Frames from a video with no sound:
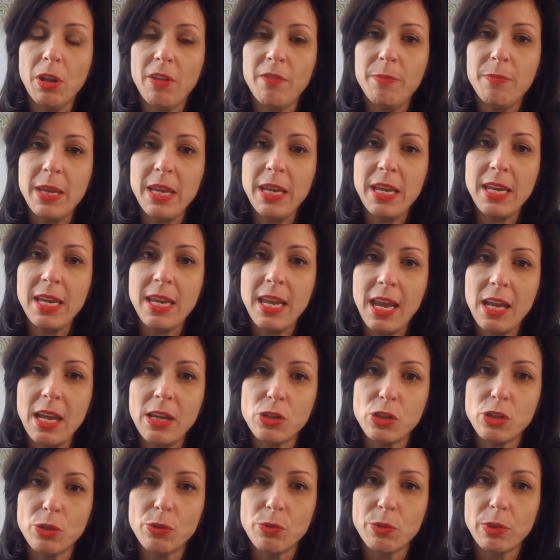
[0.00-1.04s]
of being
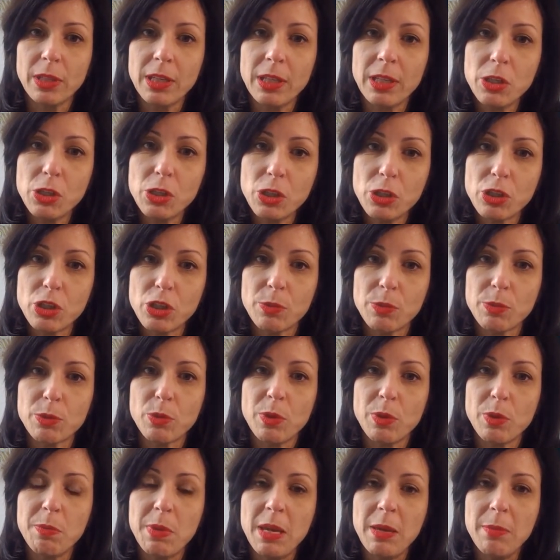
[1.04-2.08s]
engaged in relationships
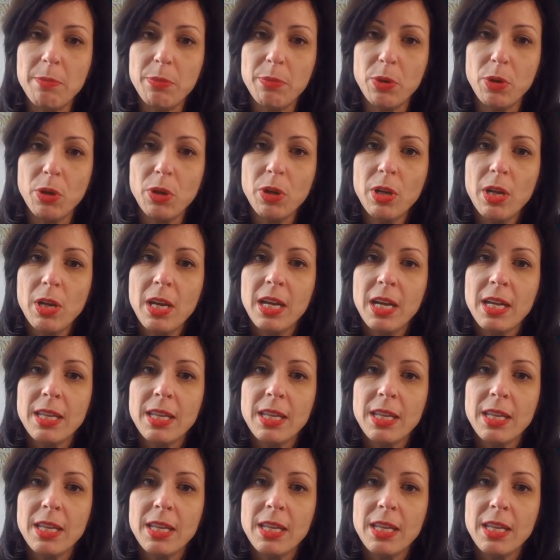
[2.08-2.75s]
with people,